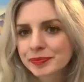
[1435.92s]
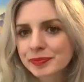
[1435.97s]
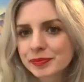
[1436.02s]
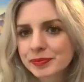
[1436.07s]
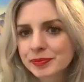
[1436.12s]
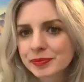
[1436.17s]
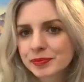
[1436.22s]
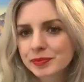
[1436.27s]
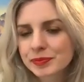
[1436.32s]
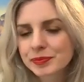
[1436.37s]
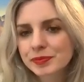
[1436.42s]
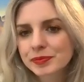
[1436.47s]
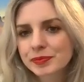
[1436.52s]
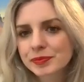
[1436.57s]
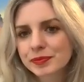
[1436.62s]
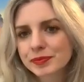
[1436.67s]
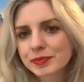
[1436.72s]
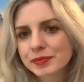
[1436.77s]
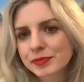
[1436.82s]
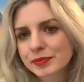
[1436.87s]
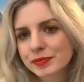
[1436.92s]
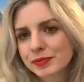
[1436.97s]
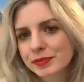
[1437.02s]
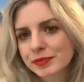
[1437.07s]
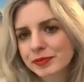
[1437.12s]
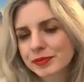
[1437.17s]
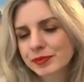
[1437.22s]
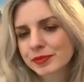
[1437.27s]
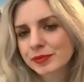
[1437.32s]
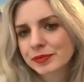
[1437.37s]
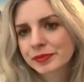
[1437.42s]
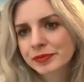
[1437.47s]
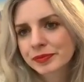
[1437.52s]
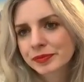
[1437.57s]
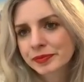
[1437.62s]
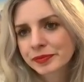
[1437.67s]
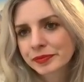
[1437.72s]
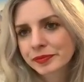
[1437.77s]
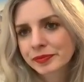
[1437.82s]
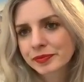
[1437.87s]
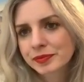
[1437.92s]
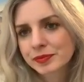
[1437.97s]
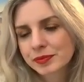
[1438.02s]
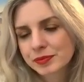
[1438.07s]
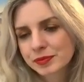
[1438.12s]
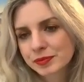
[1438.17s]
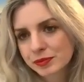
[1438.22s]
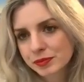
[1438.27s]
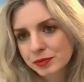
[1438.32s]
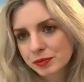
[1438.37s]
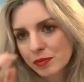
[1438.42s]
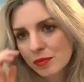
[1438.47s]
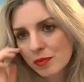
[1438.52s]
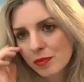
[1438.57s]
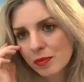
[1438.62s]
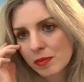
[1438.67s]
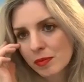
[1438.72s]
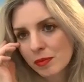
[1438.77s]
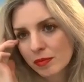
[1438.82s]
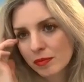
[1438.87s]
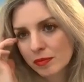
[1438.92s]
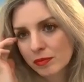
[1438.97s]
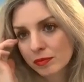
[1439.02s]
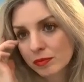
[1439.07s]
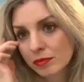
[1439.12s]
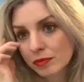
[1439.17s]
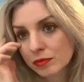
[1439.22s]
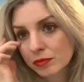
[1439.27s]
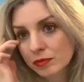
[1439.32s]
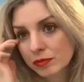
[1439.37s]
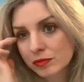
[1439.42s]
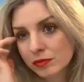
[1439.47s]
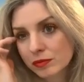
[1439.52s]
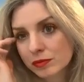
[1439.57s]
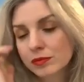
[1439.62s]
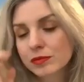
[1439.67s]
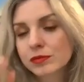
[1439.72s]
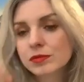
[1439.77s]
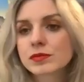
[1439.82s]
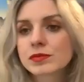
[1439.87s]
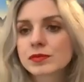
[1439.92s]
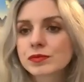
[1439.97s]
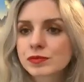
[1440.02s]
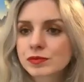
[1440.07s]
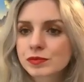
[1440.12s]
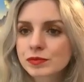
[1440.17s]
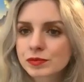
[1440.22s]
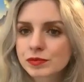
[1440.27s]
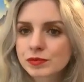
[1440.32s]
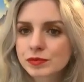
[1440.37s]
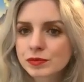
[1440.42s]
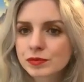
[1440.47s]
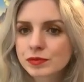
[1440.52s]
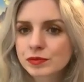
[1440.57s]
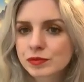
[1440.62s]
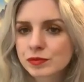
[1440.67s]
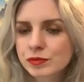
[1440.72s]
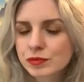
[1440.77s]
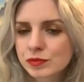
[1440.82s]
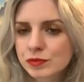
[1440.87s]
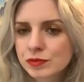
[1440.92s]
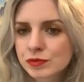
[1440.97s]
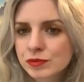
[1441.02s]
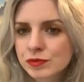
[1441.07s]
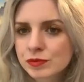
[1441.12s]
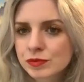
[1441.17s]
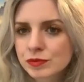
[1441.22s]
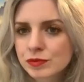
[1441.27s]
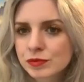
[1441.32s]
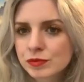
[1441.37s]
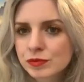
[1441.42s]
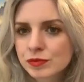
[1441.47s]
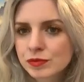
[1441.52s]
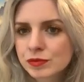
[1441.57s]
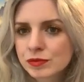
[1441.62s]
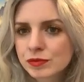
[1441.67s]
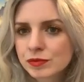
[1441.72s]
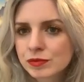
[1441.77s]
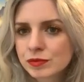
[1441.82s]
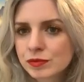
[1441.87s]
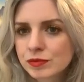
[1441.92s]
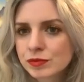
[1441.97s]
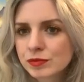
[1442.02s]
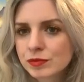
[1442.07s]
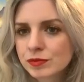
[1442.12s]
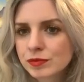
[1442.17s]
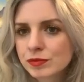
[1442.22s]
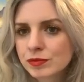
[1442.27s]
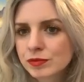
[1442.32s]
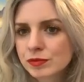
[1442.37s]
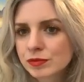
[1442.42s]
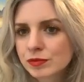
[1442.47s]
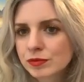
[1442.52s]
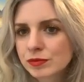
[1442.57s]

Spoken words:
[no speech]